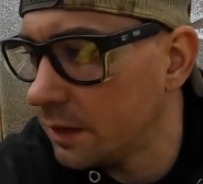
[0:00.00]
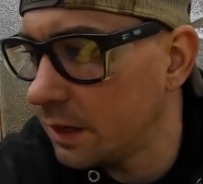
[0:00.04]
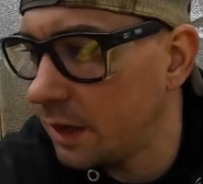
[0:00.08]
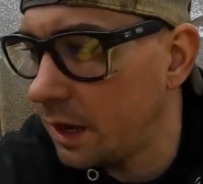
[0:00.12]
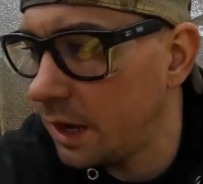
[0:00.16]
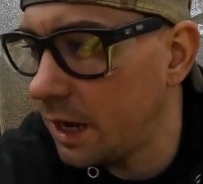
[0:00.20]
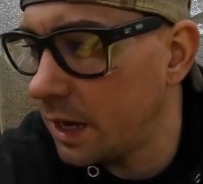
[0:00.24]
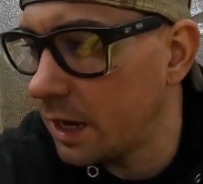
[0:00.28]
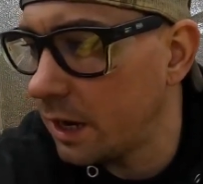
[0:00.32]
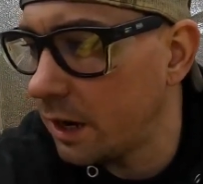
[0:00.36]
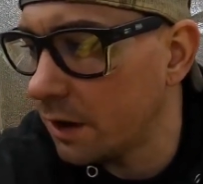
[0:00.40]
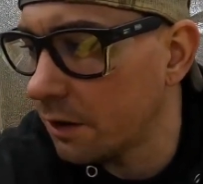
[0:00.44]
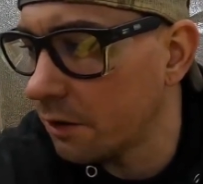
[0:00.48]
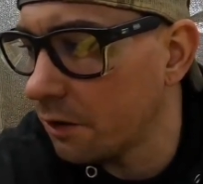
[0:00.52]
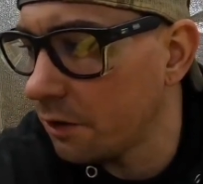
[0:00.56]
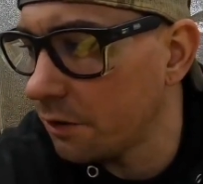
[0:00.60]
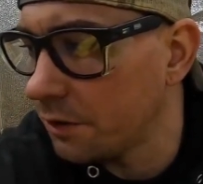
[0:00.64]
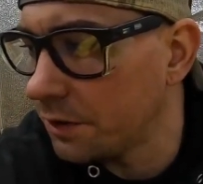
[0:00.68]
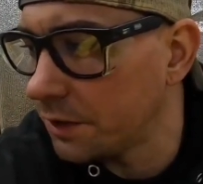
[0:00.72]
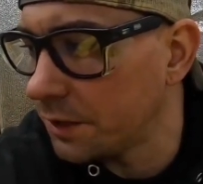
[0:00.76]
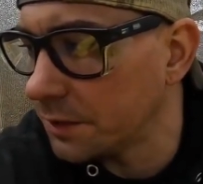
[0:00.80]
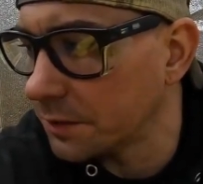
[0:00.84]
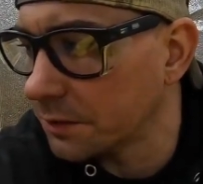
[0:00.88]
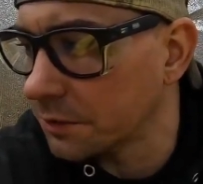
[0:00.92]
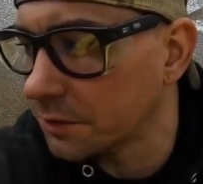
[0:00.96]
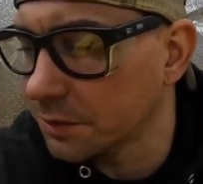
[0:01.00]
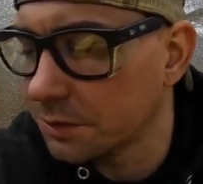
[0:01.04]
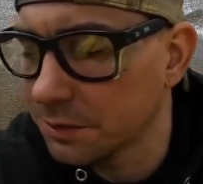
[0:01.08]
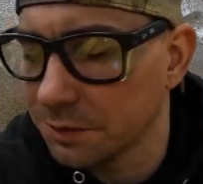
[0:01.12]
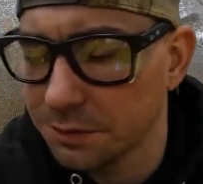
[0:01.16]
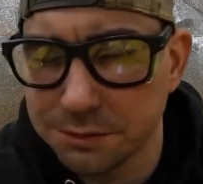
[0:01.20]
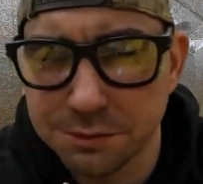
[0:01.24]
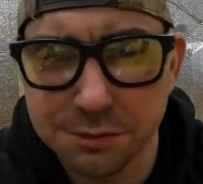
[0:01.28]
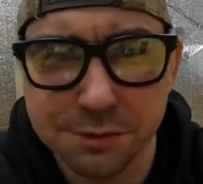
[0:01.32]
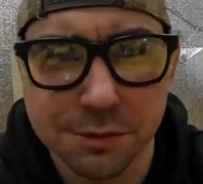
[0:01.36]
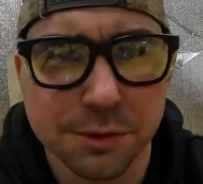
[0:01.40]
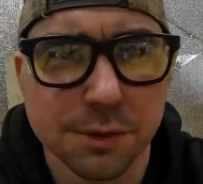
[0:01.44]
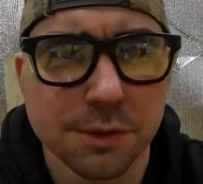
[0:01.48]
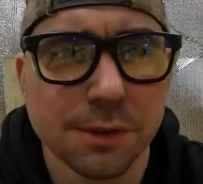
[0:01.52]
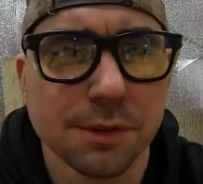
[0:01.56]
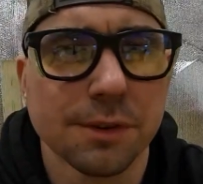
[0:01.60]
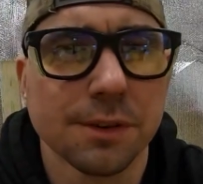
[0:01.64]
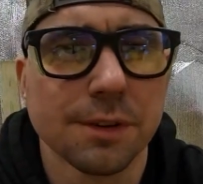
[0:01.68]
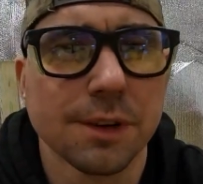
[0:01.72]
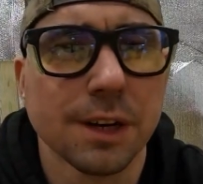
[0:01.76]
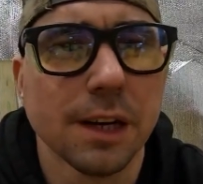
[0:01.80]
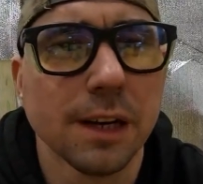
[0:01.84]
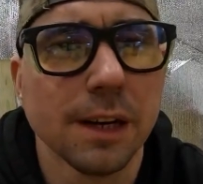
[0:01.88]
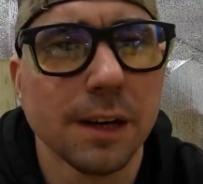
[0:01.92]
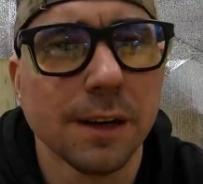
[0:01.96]
I got all this
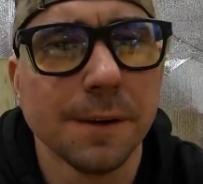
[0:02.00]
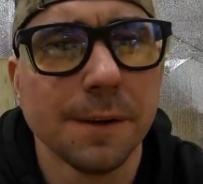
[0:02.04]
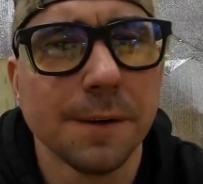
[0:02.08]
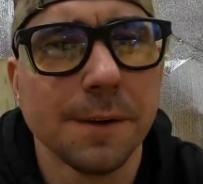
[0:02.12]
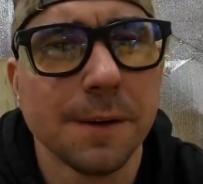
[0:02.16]
for,